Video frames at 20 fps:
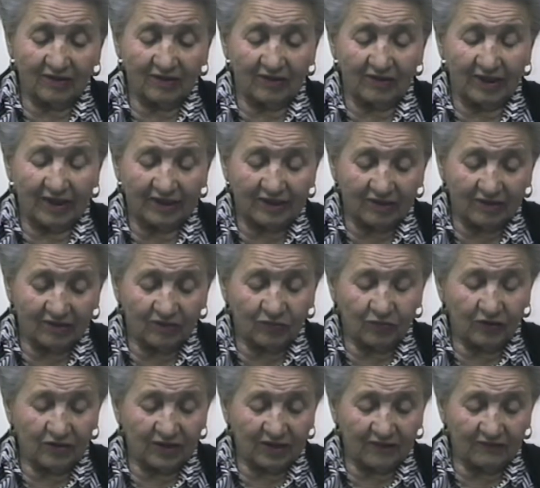collected
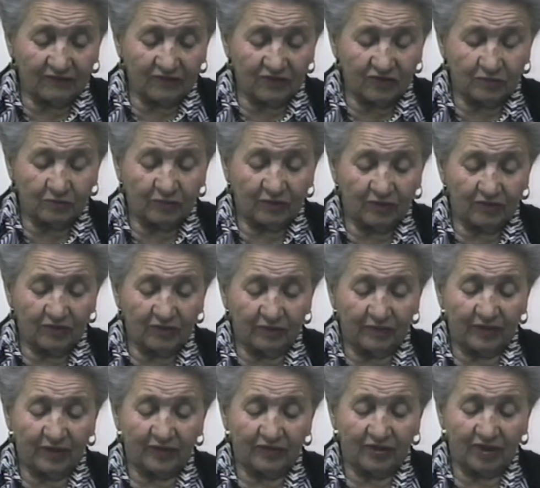whatever spoke
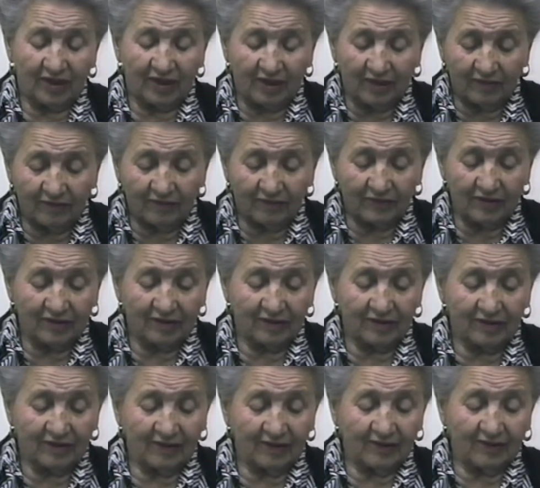about him,
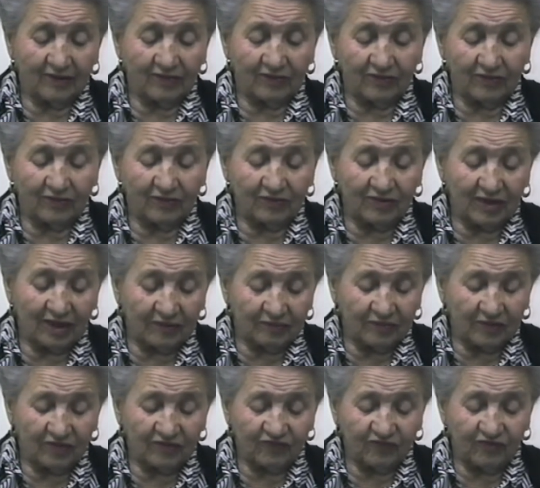and you
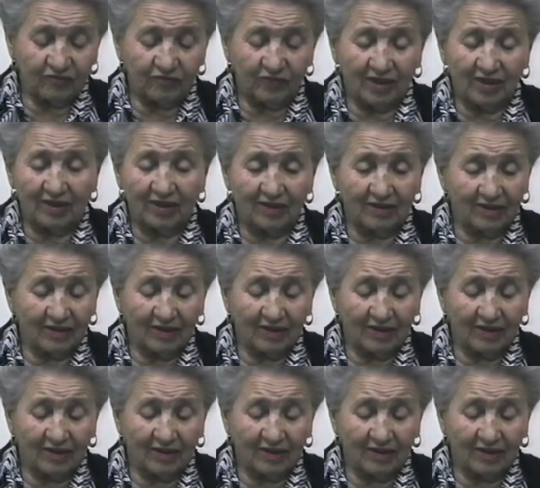kept it for me.